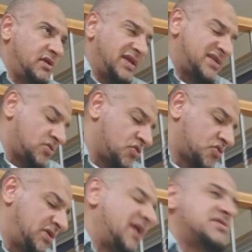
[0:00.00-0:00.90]
that
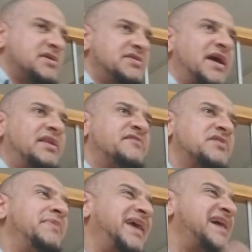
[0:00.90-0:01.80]
also tells us that if
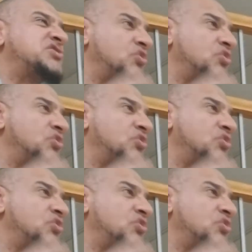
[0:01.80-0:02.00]
somebody has